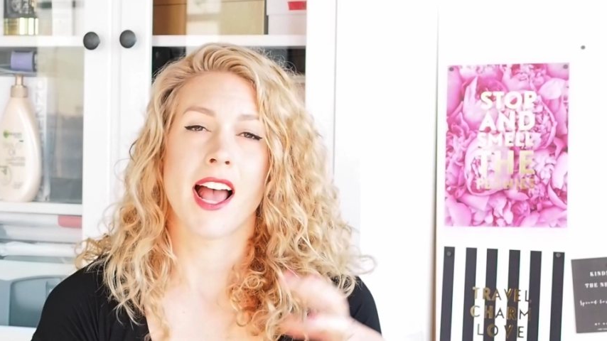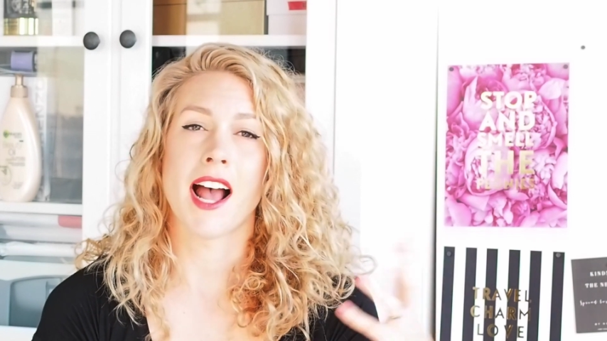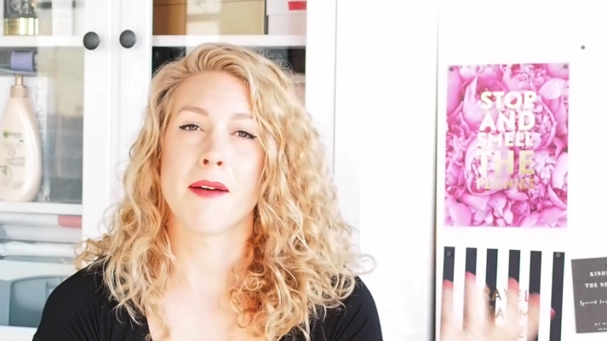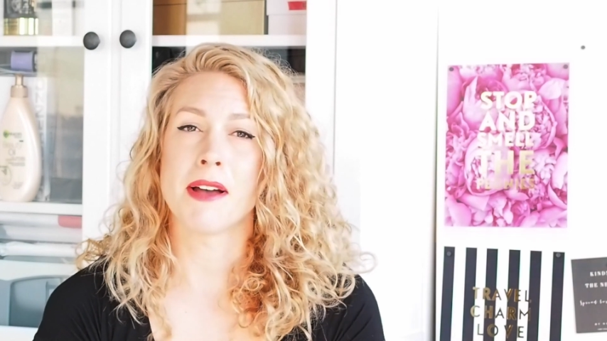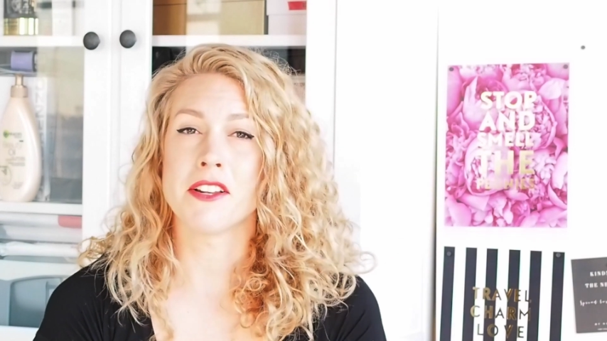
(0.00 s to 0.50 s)

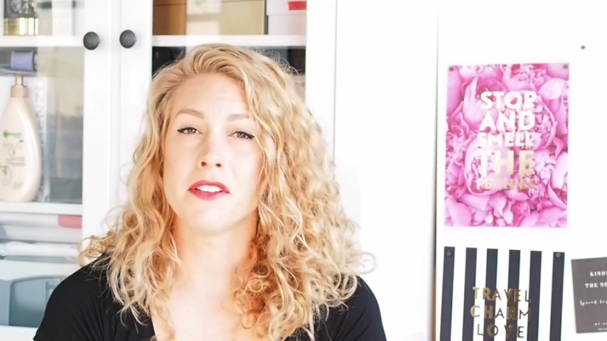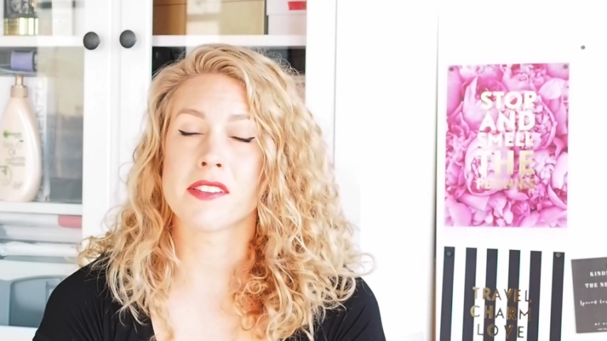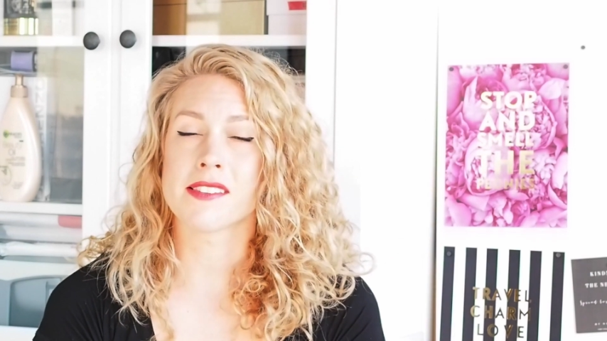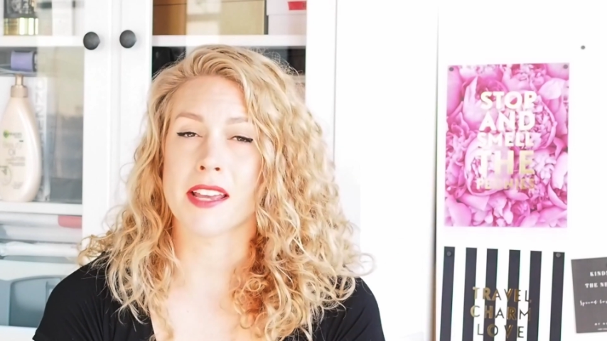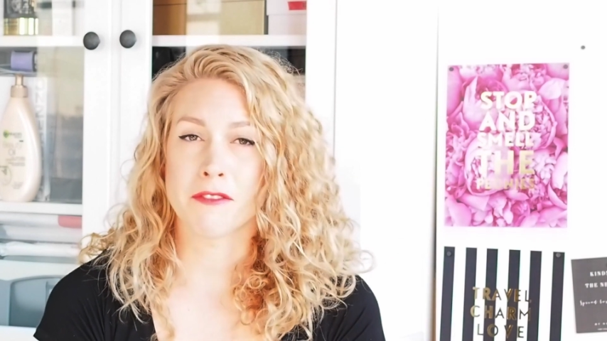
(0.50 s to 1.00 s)
um, and use
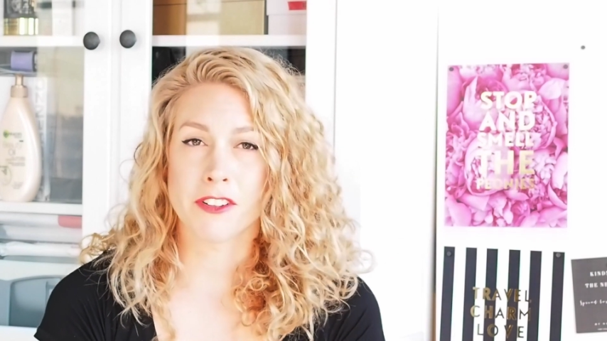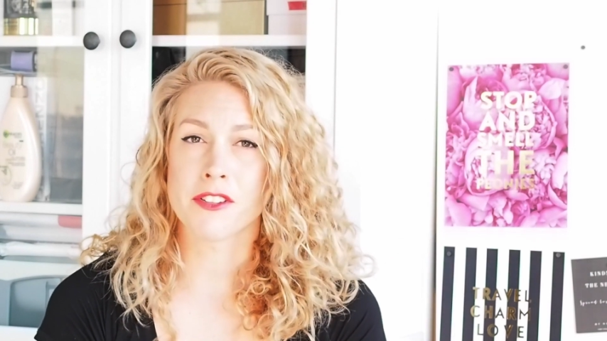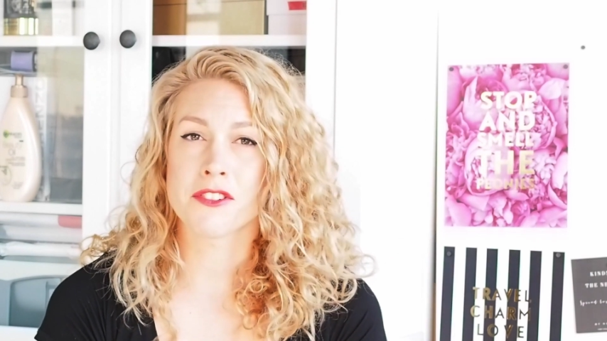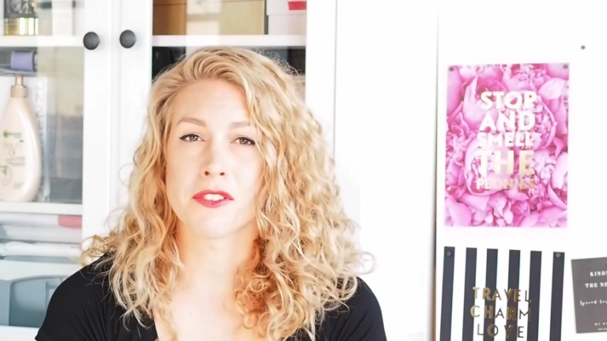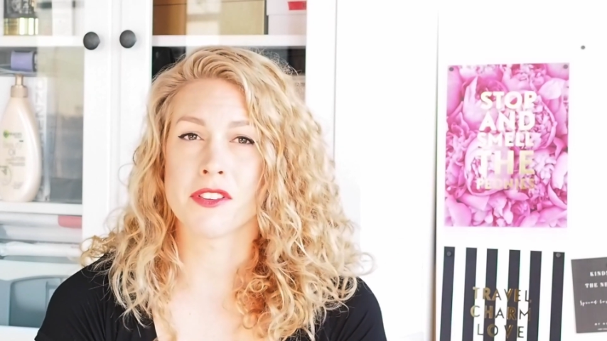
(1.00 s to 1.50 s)
the same
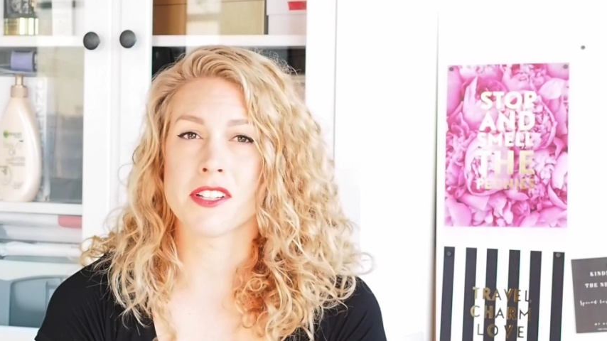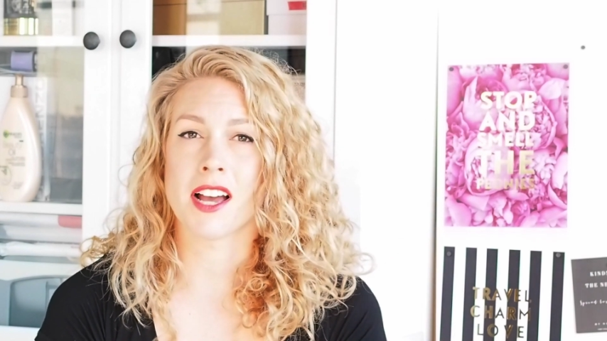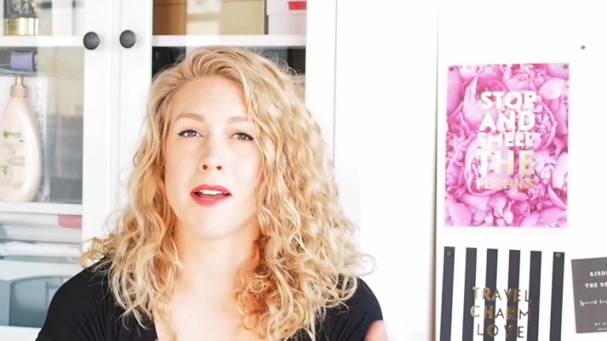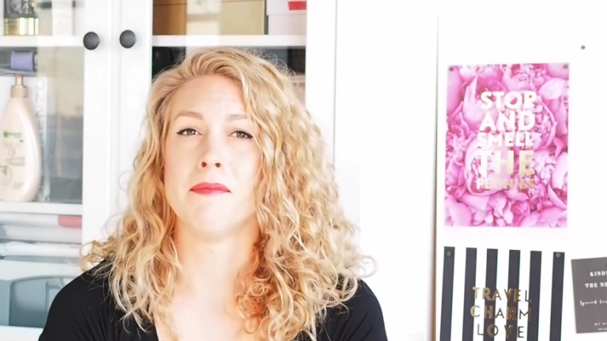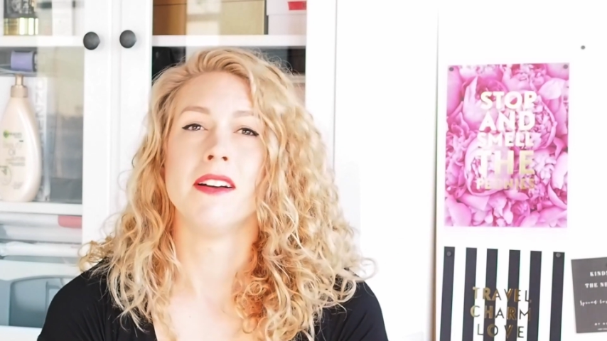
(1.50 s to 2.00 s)
filter all the
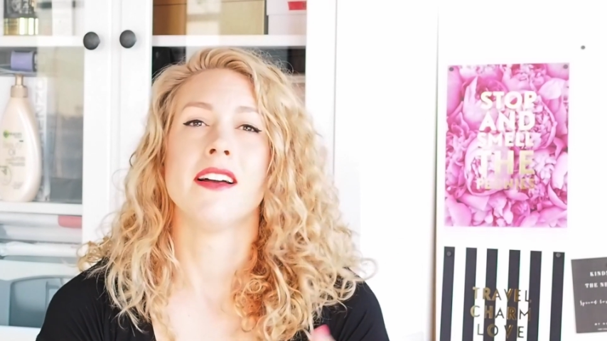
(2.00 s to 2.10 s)
time.